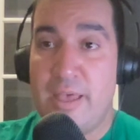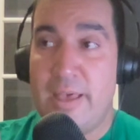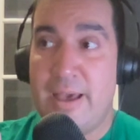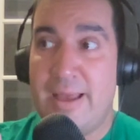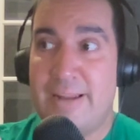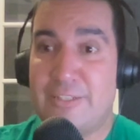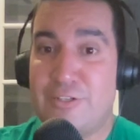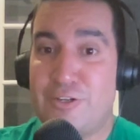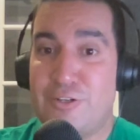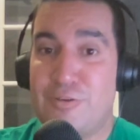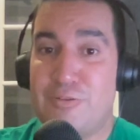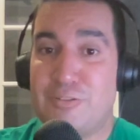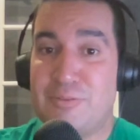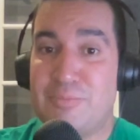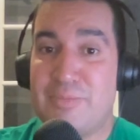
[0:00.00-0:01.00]
and I started
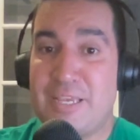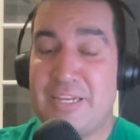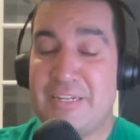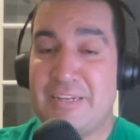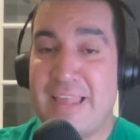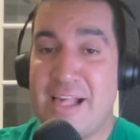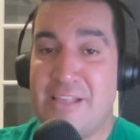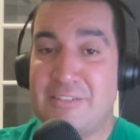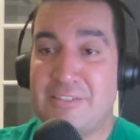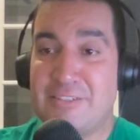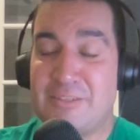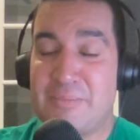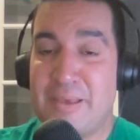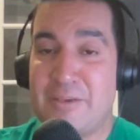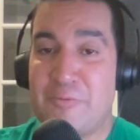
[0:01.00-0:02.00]
doing some data analysis.
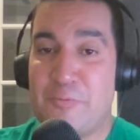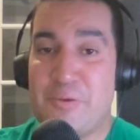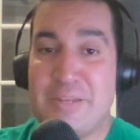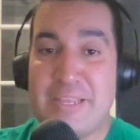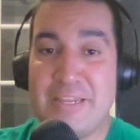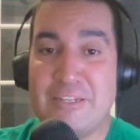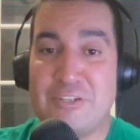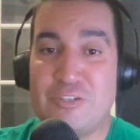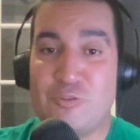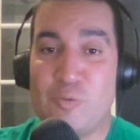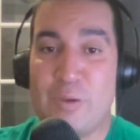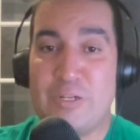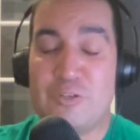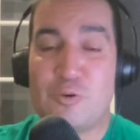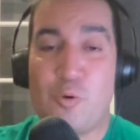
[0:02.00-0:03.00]
I'm like, we need to
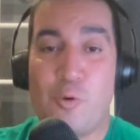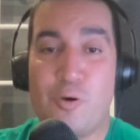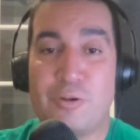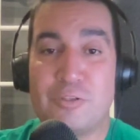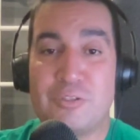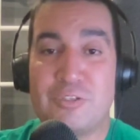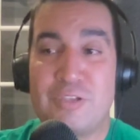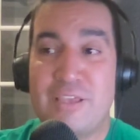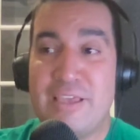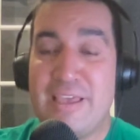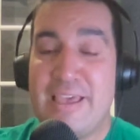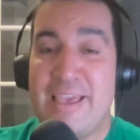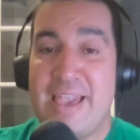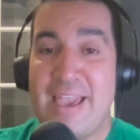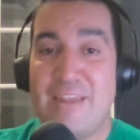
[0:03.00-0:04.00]
switch course.
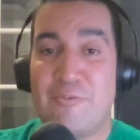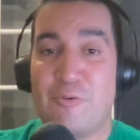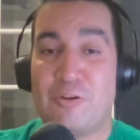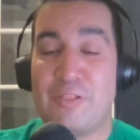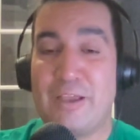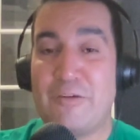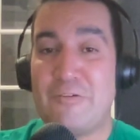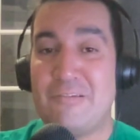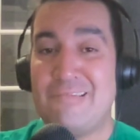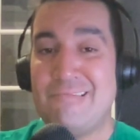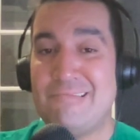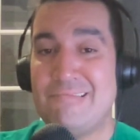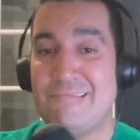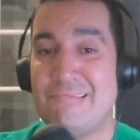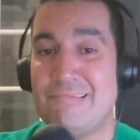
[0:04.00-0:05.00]
And we're like,
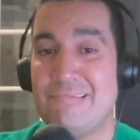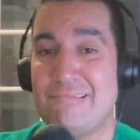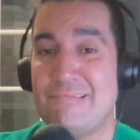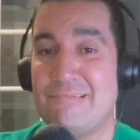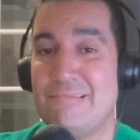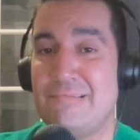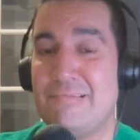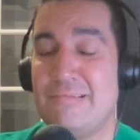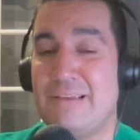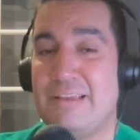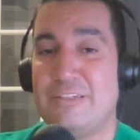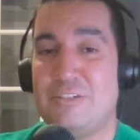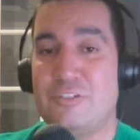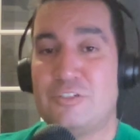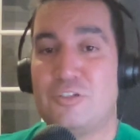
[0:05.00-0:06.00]

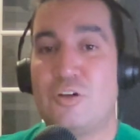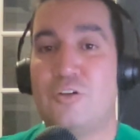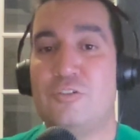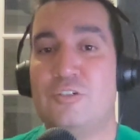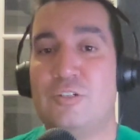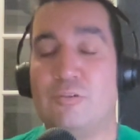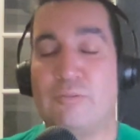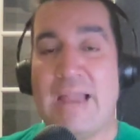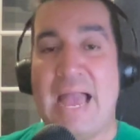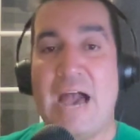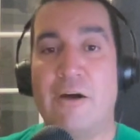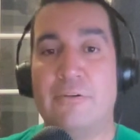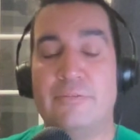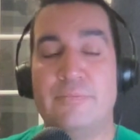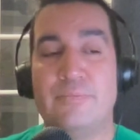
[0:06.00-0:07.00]
and just turned it
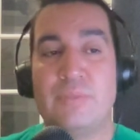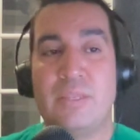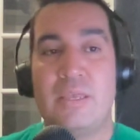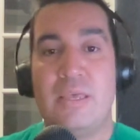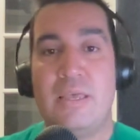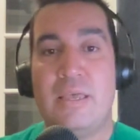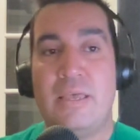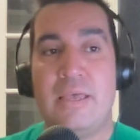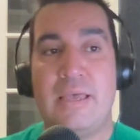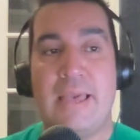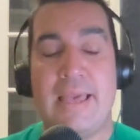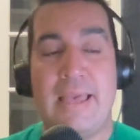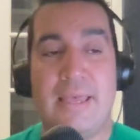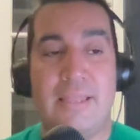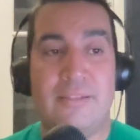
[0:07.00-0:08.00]
around.
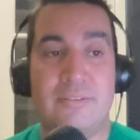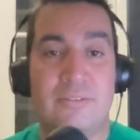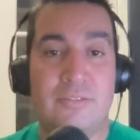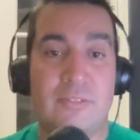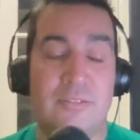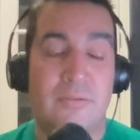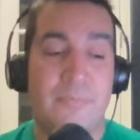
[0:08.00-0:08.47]
And